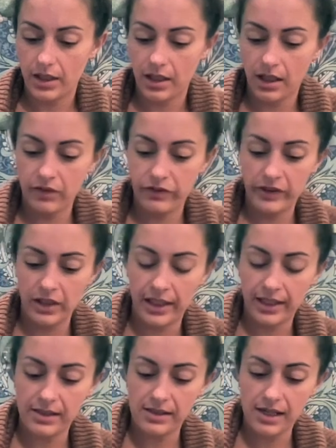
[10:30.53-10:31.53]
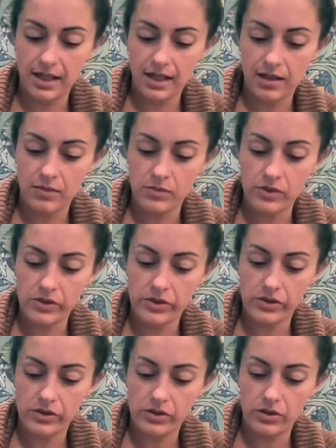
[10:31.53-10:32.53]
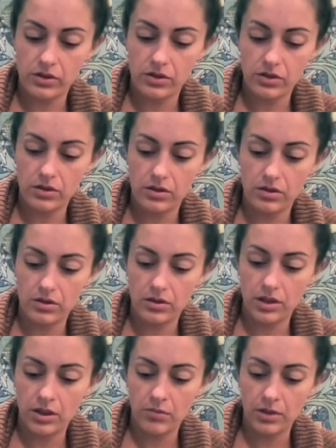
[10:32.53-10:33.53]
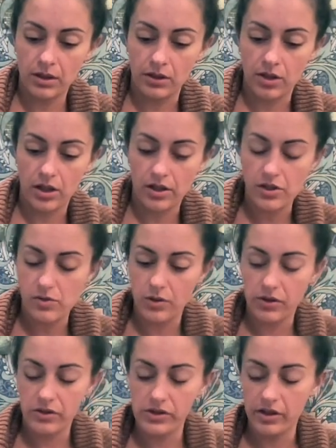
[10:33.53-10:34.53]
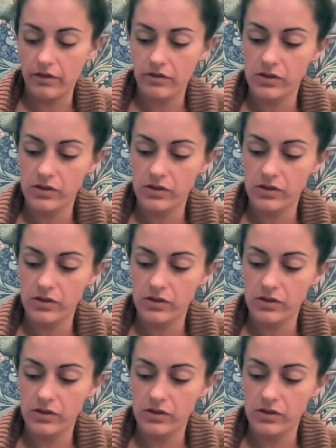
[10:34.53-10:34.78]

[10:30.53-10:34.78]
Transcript: I feel like at times you can be a little harsh with yourself.